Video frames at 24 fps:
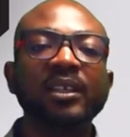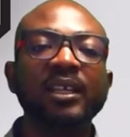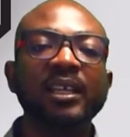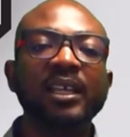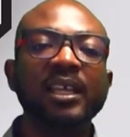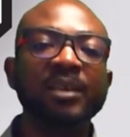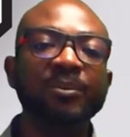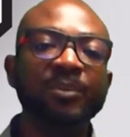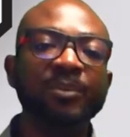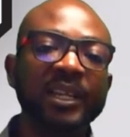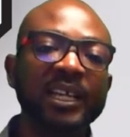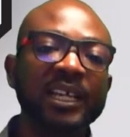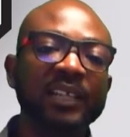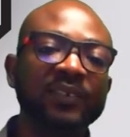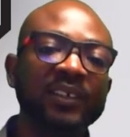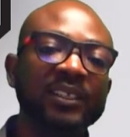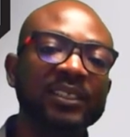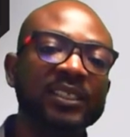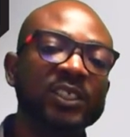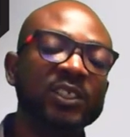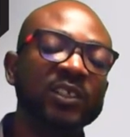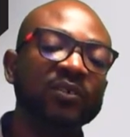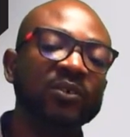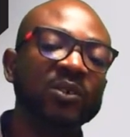A big
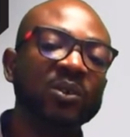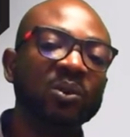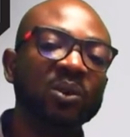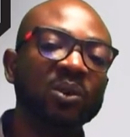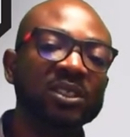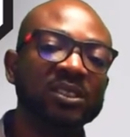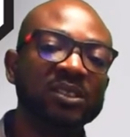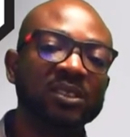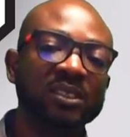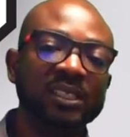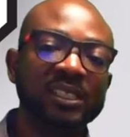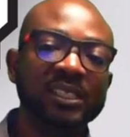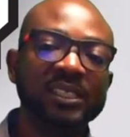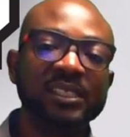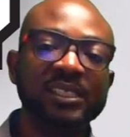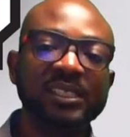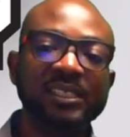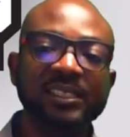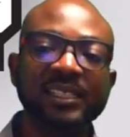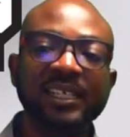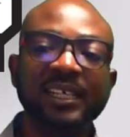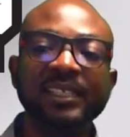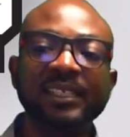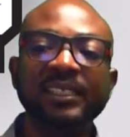advantage of cohort studies is
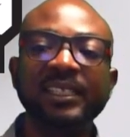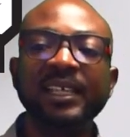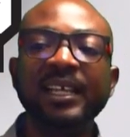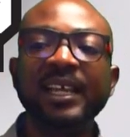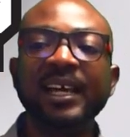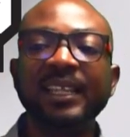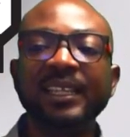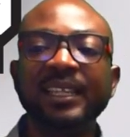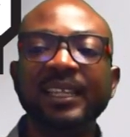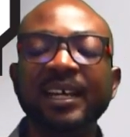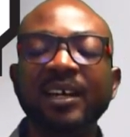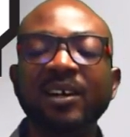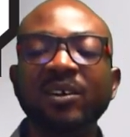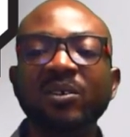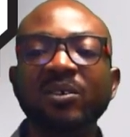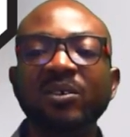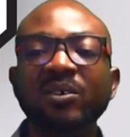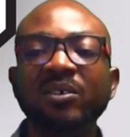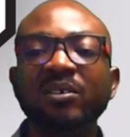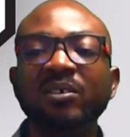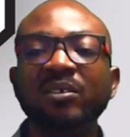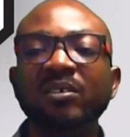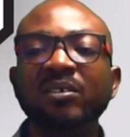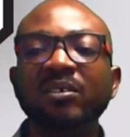that they allow
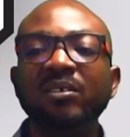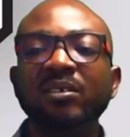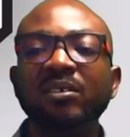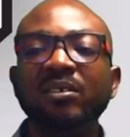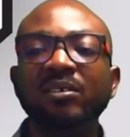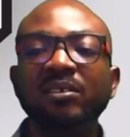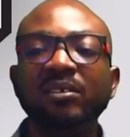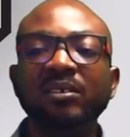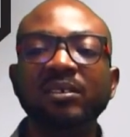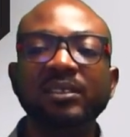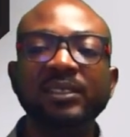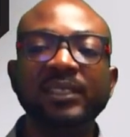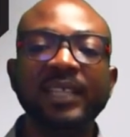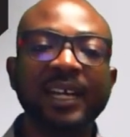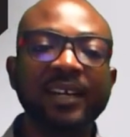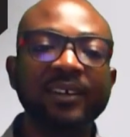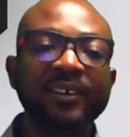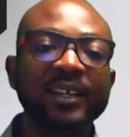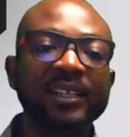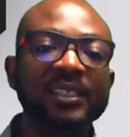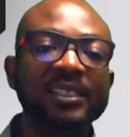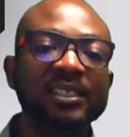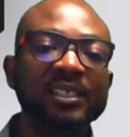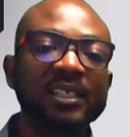
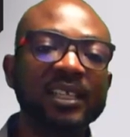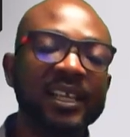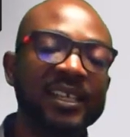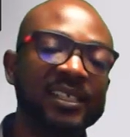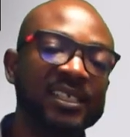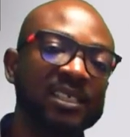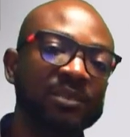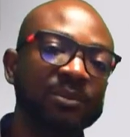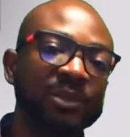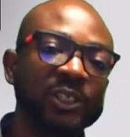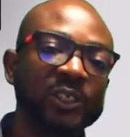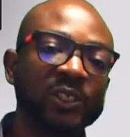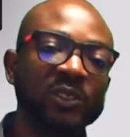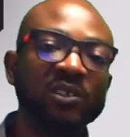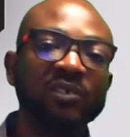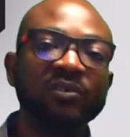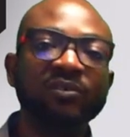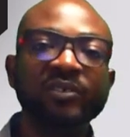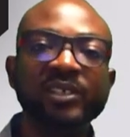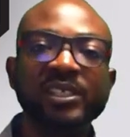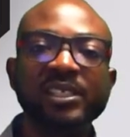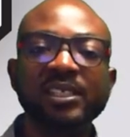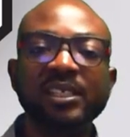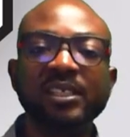direct estimation of
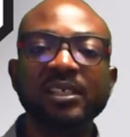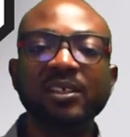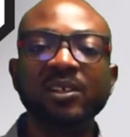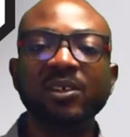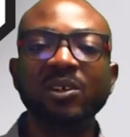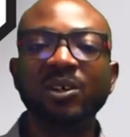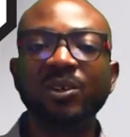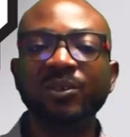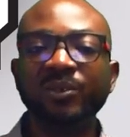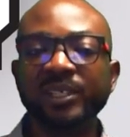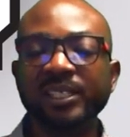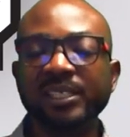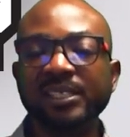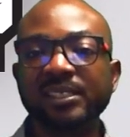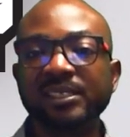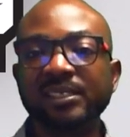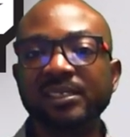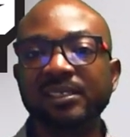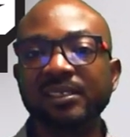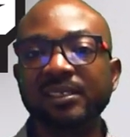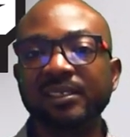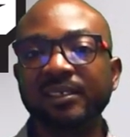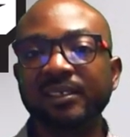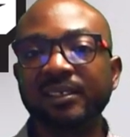risk or rates.
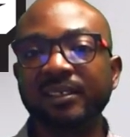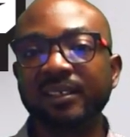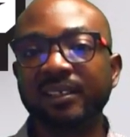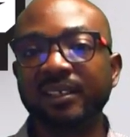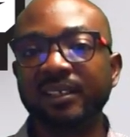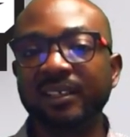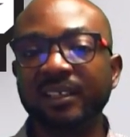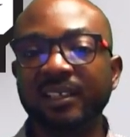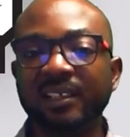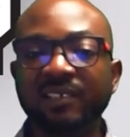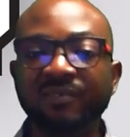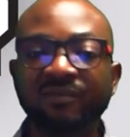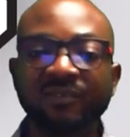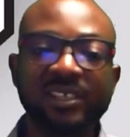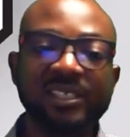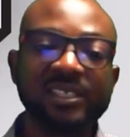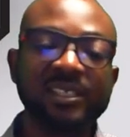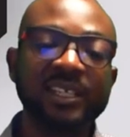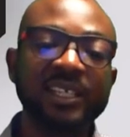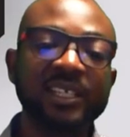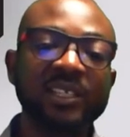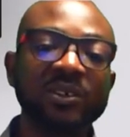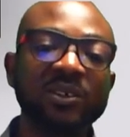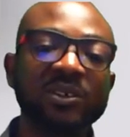
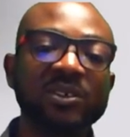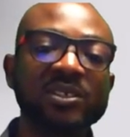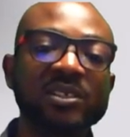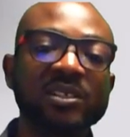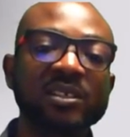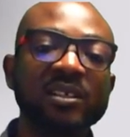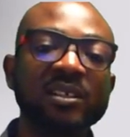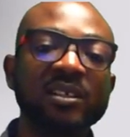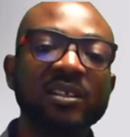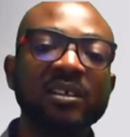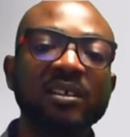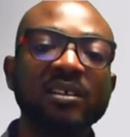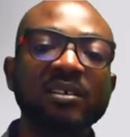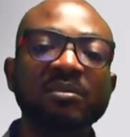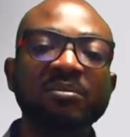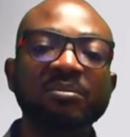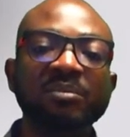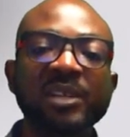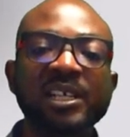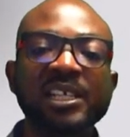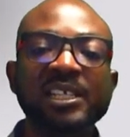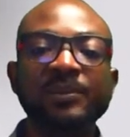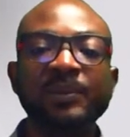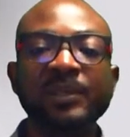Investigators
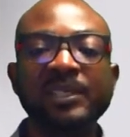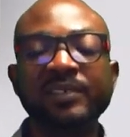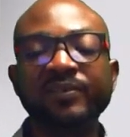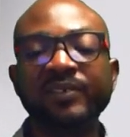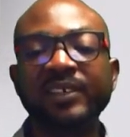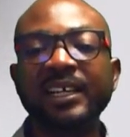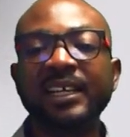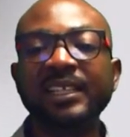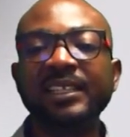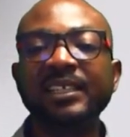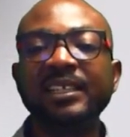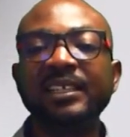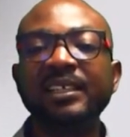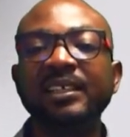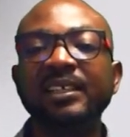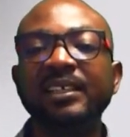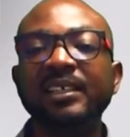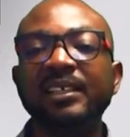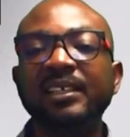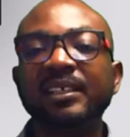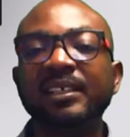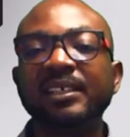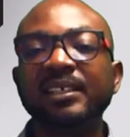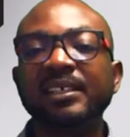may specifically
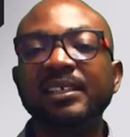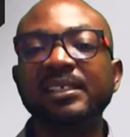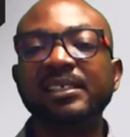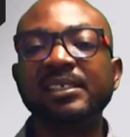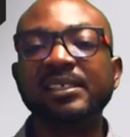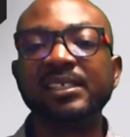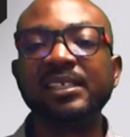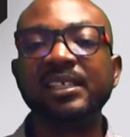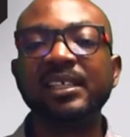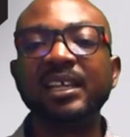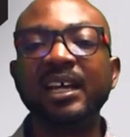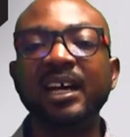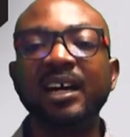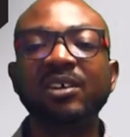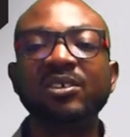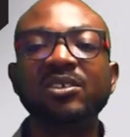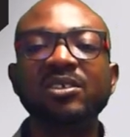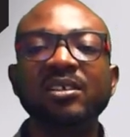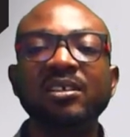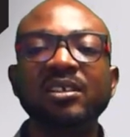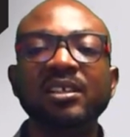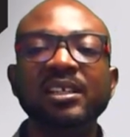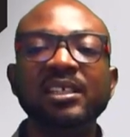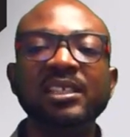seek out
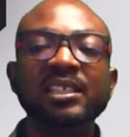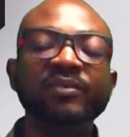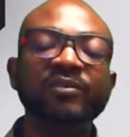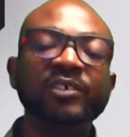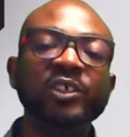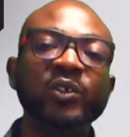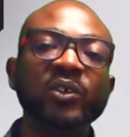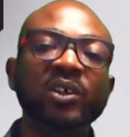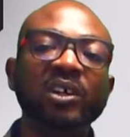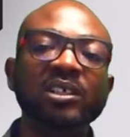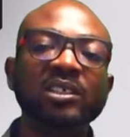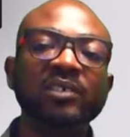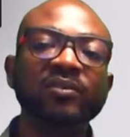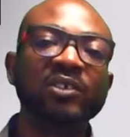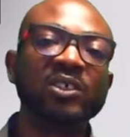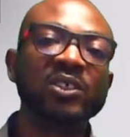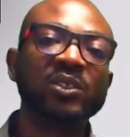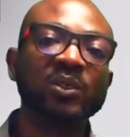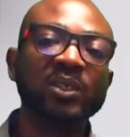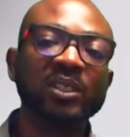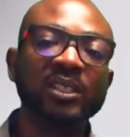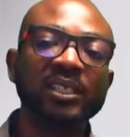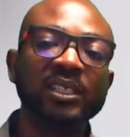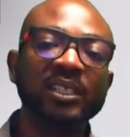individuals for
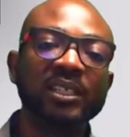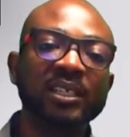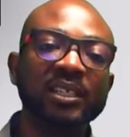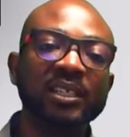study